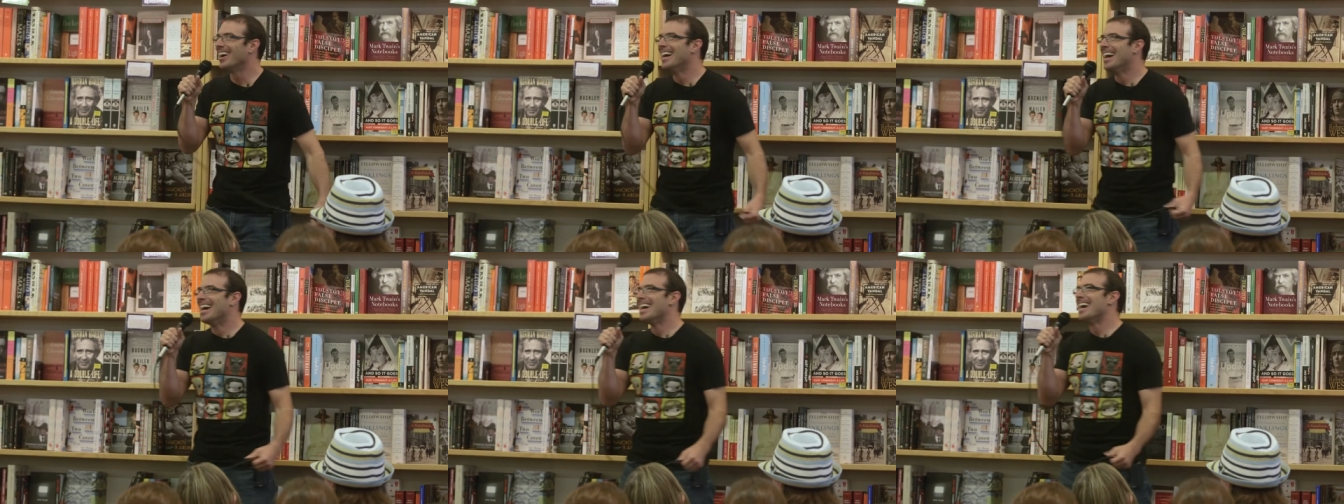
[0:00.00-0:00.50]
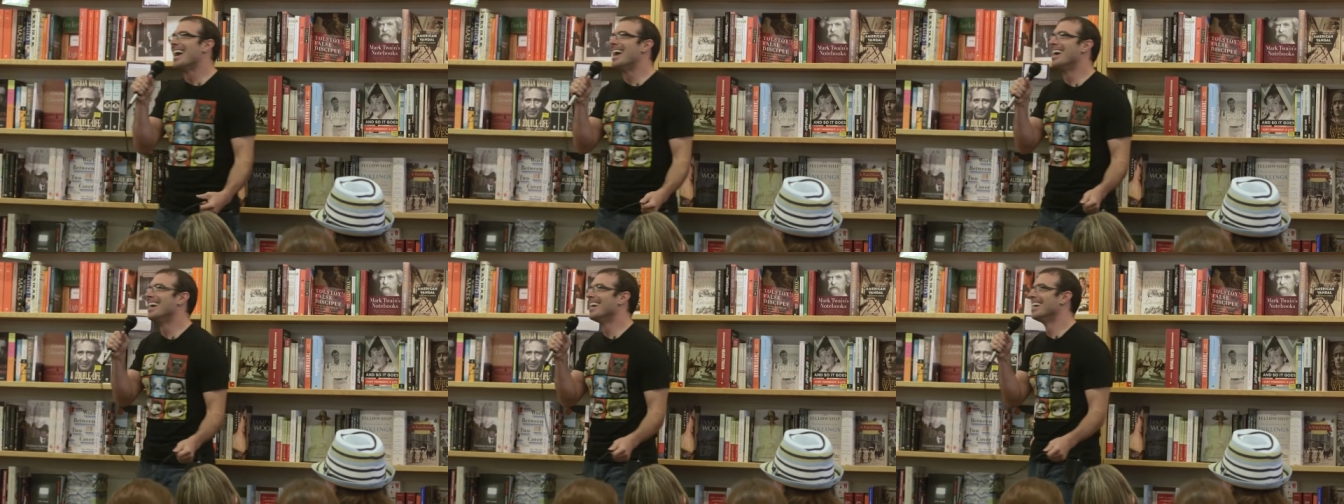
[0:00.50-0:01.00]

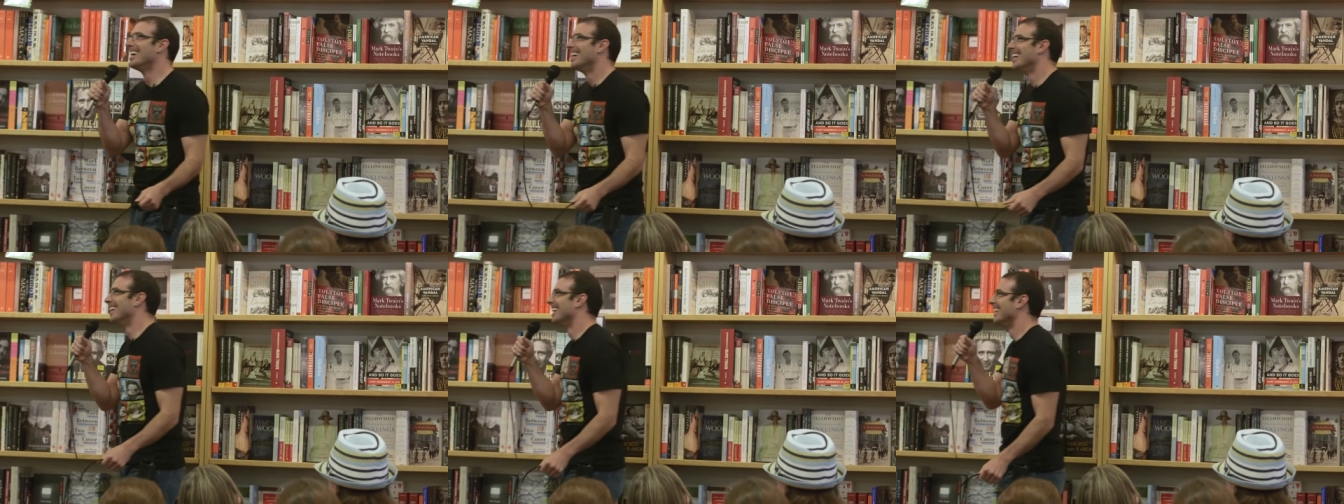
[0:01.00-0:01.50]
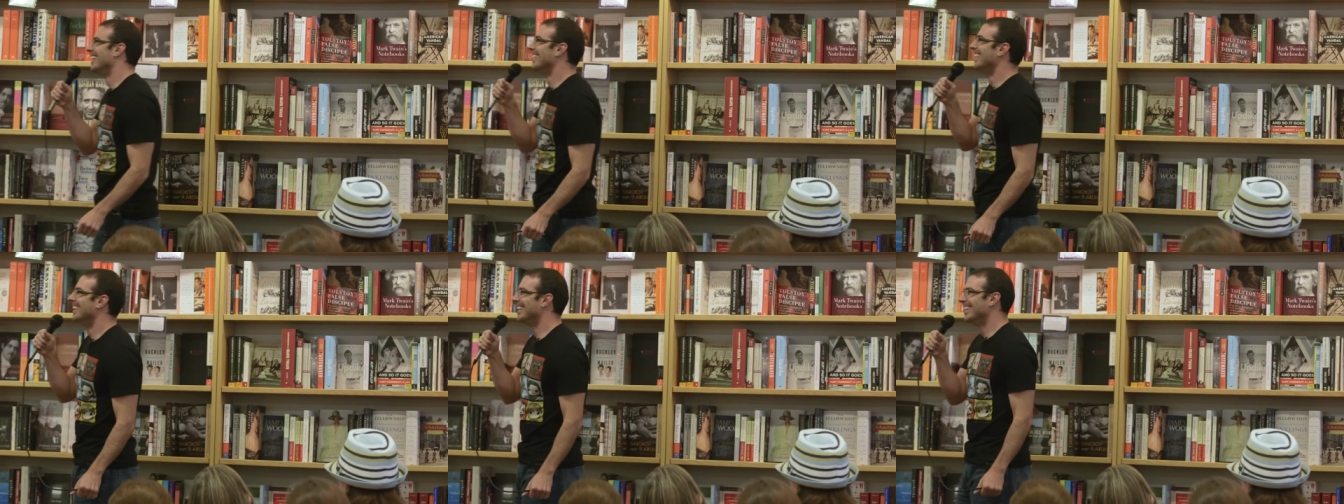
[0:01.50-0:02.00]
and
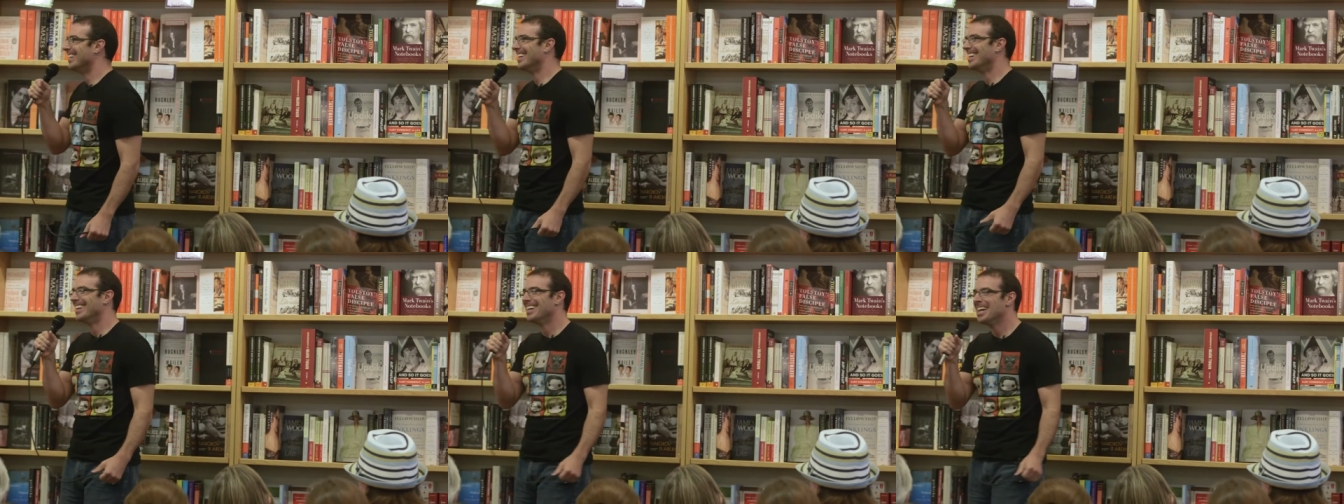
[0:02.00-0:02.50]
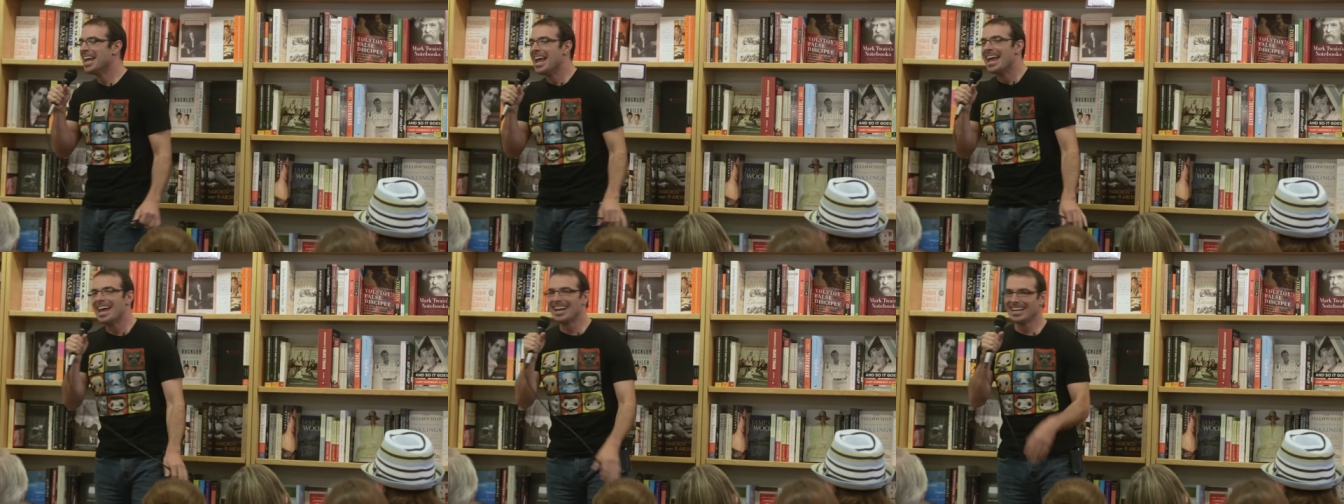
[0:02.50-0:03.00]

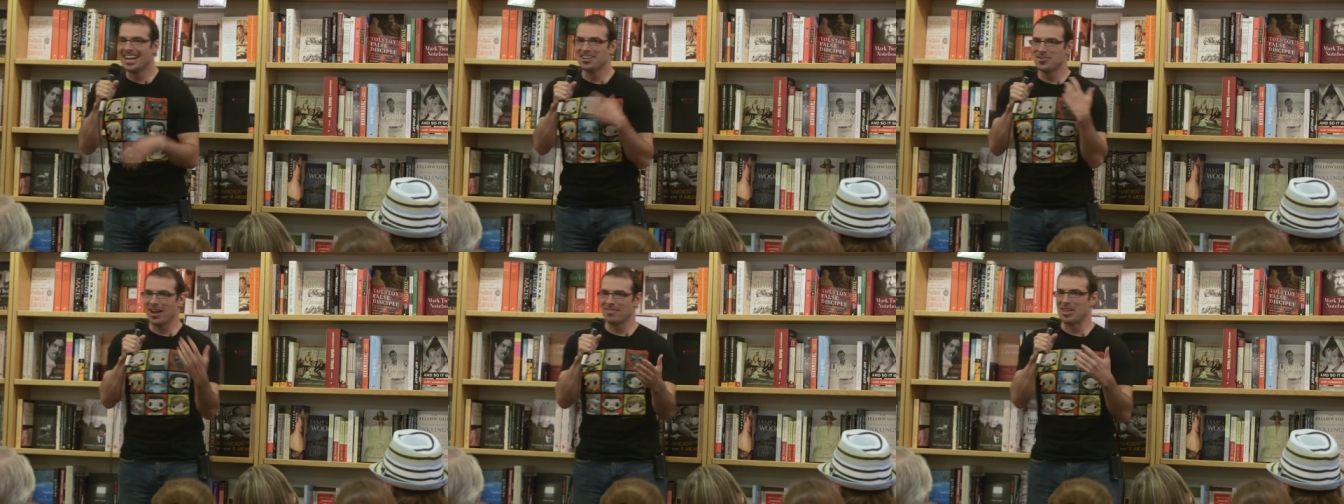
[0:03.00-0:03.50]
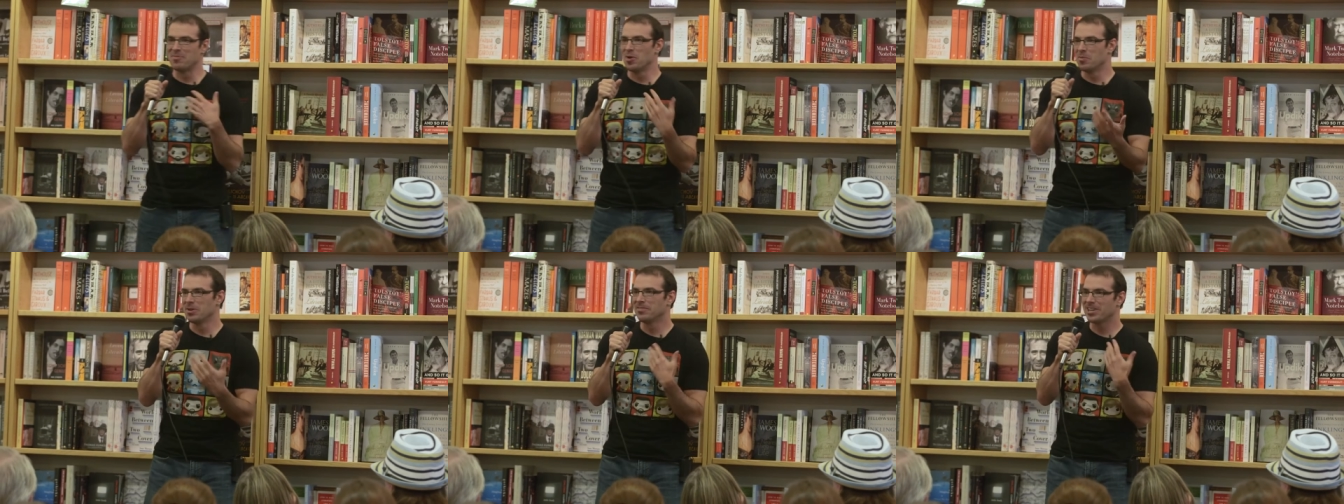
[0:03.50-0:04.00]
again, you have that
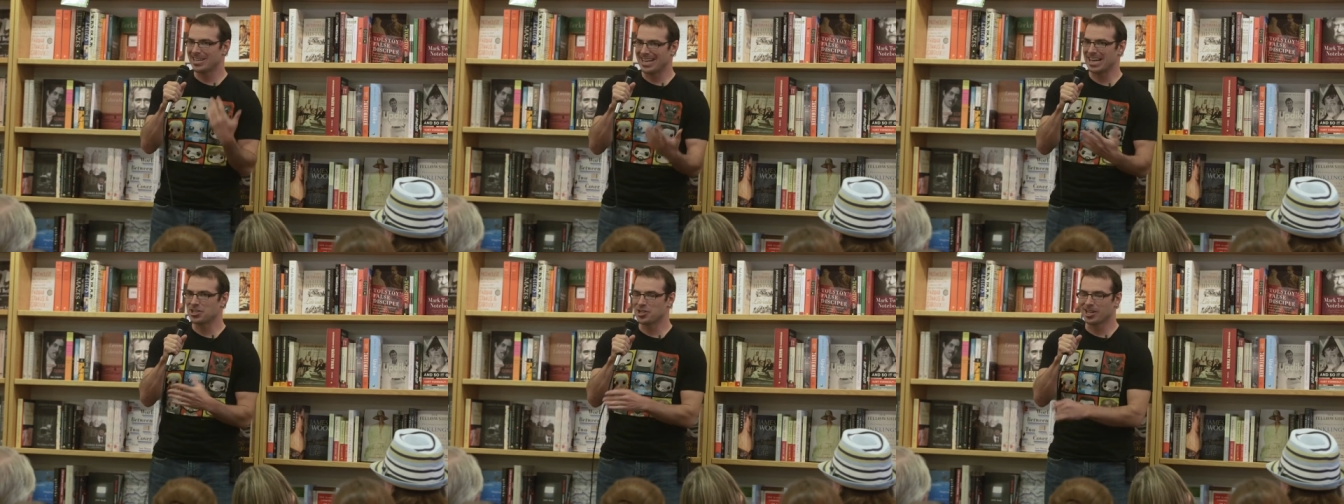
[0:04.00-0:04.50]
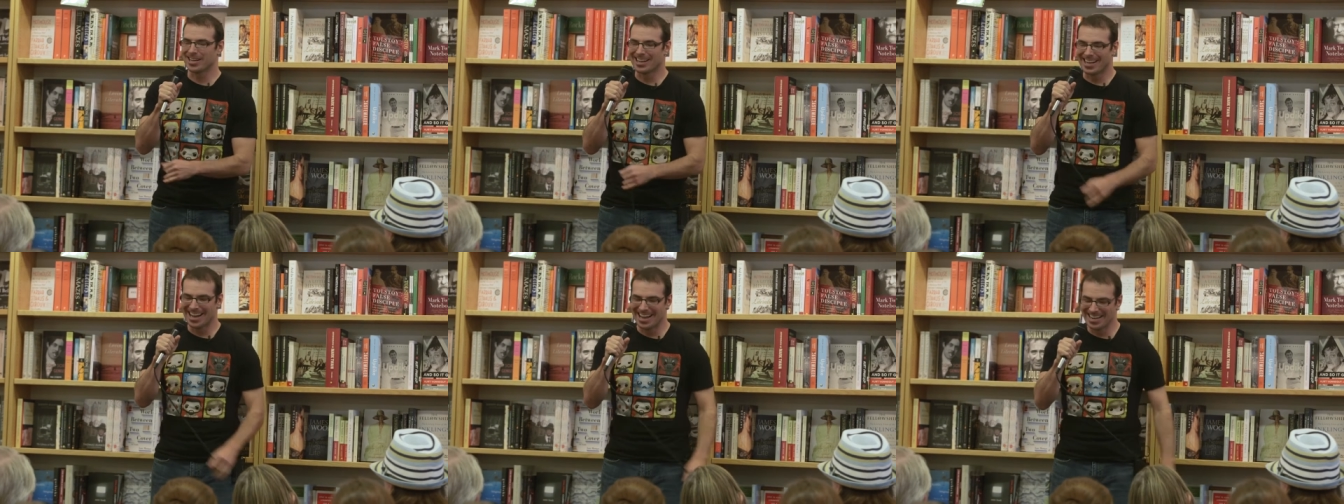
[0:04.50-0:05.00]
moment of connection.
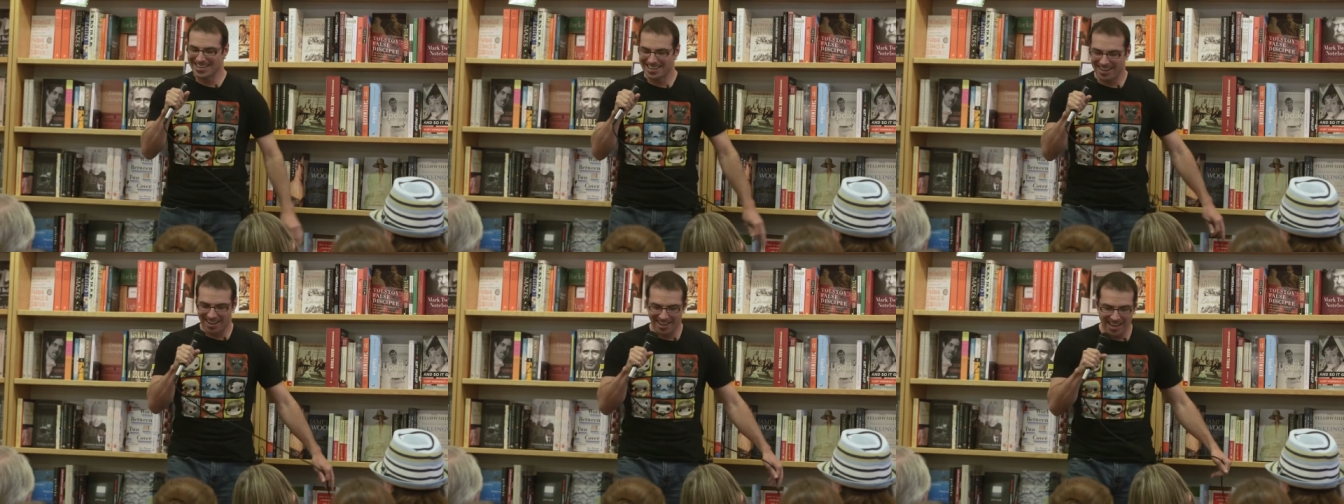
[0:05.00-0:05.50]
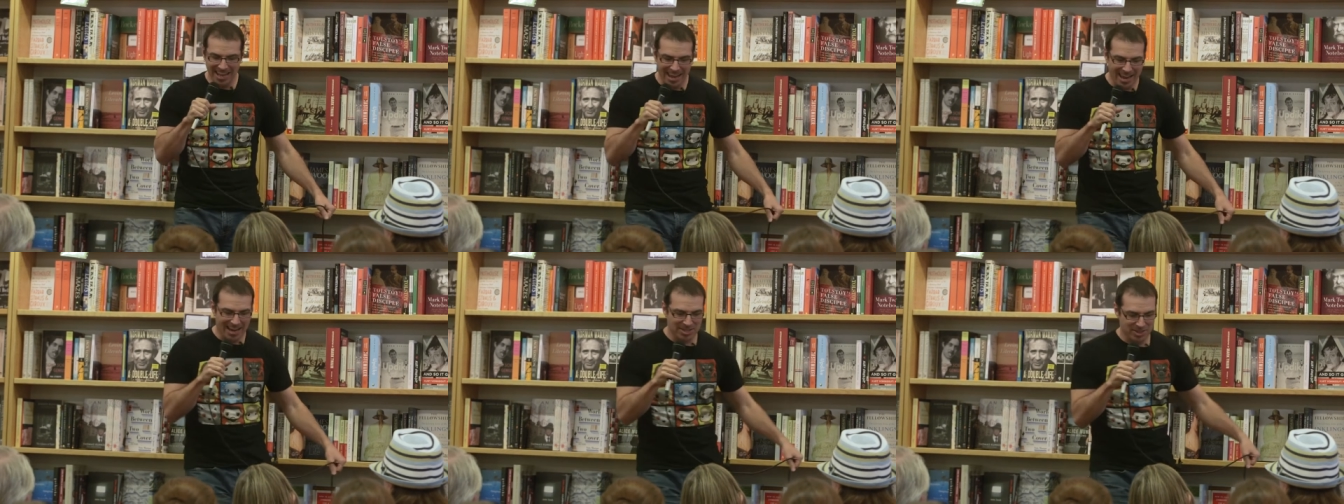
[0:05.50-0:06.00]
And uh,
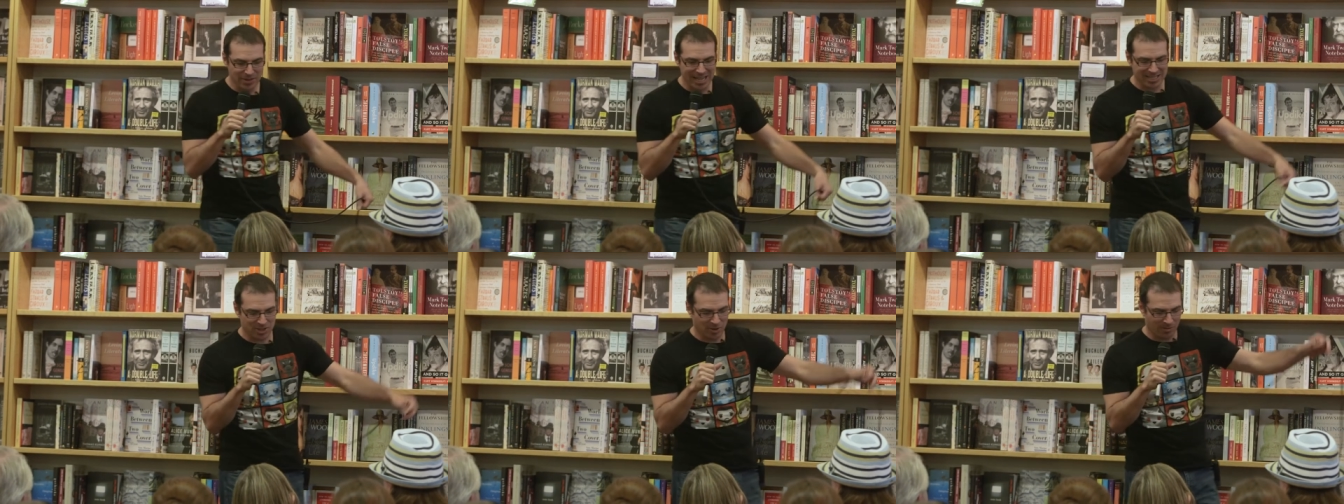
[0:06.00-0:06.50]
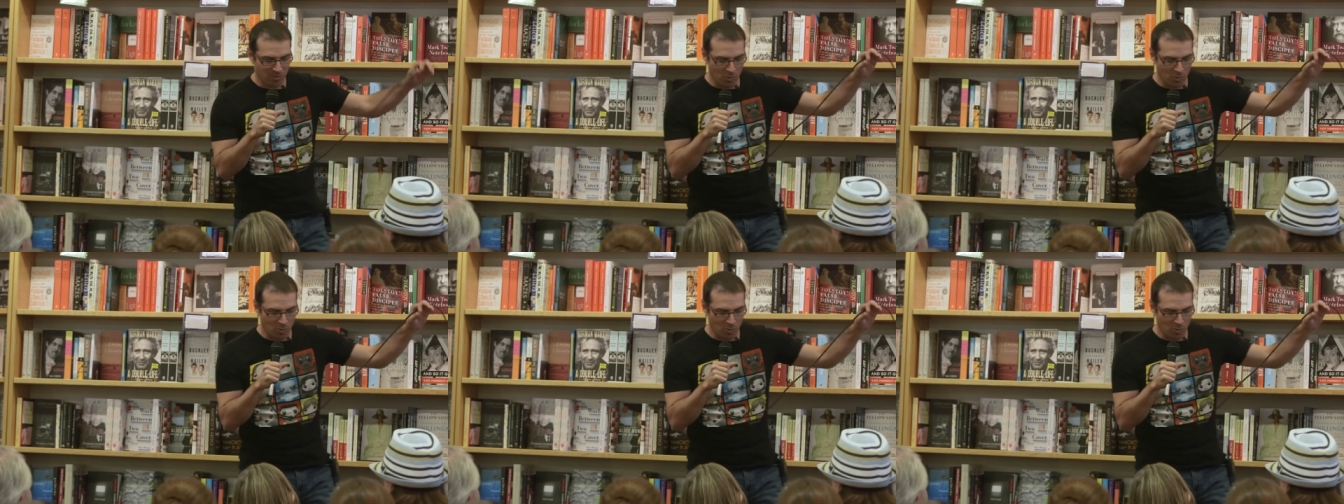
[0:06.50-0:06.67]
and so that's sort of